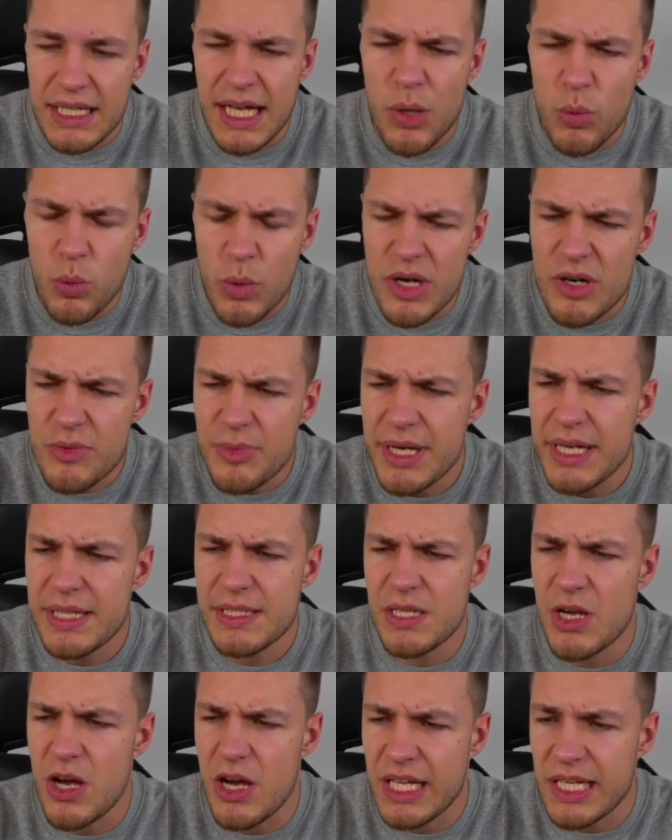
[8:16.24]
there will be a
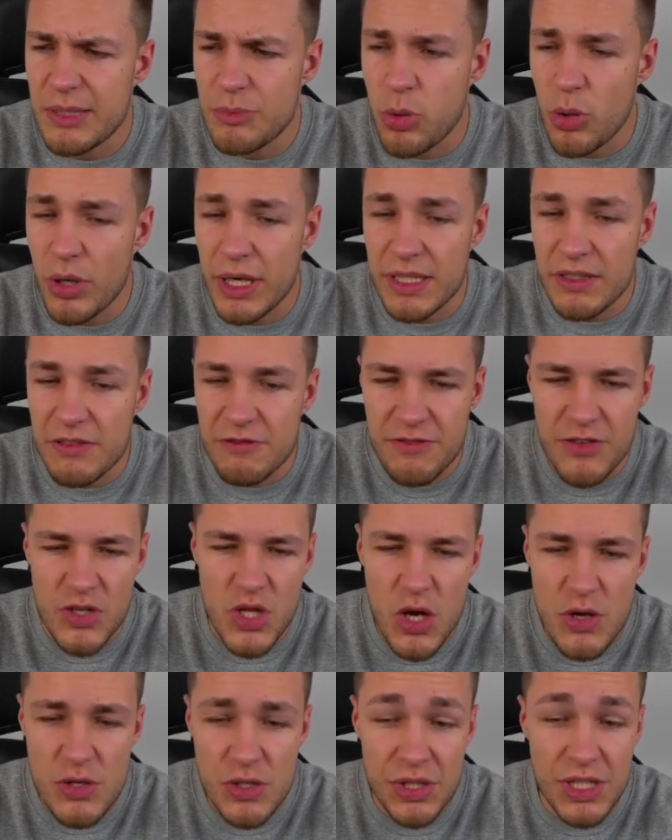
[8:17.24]
turning point for
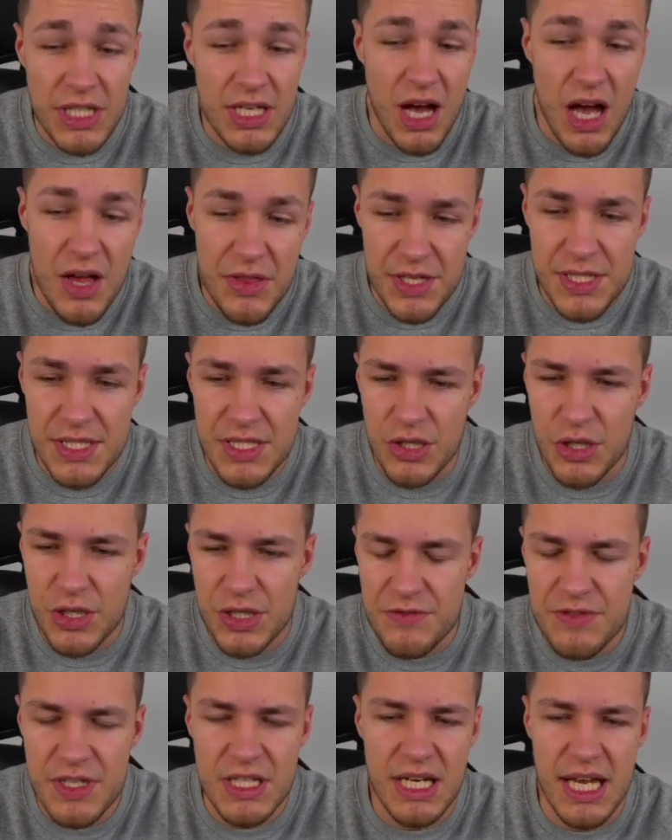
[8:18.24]
those on the other
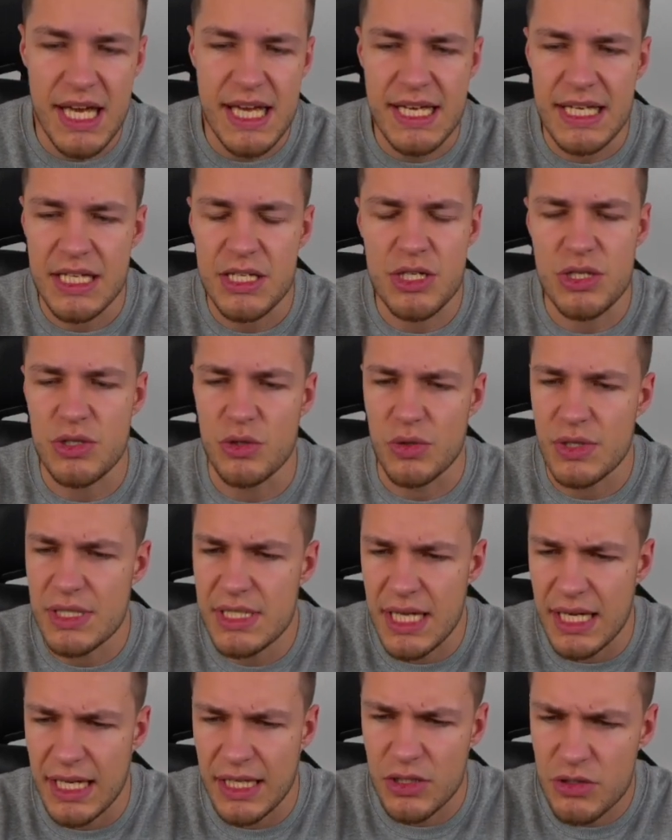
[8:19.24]
side of the naked short
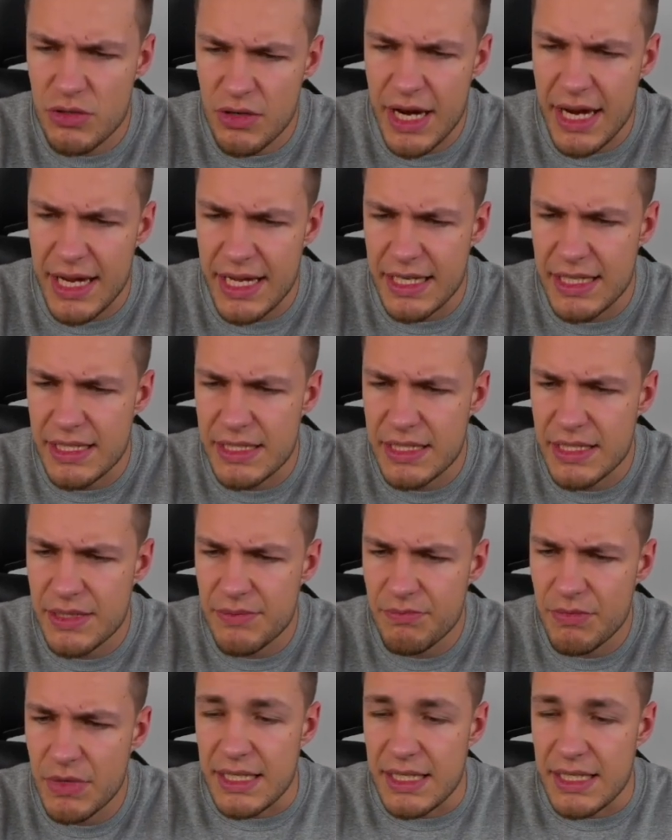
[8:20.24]
selling trade.